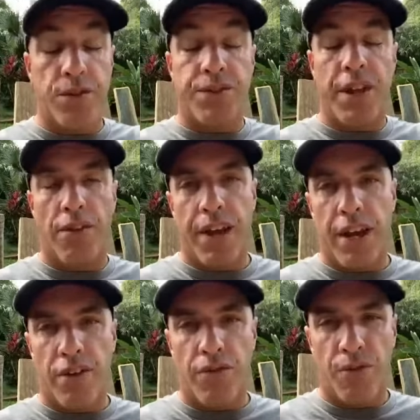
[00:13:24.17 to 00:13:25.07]
So self
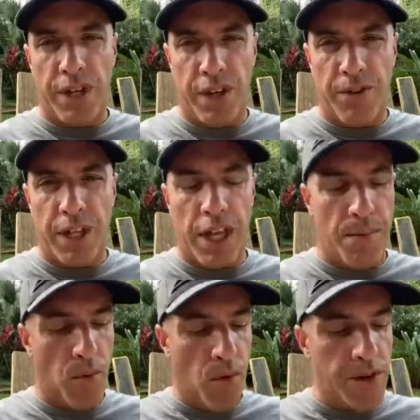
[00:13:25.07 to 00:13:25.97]
care is really, really
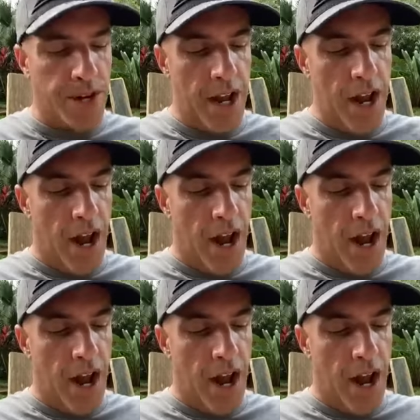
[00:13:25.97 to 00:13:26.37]
important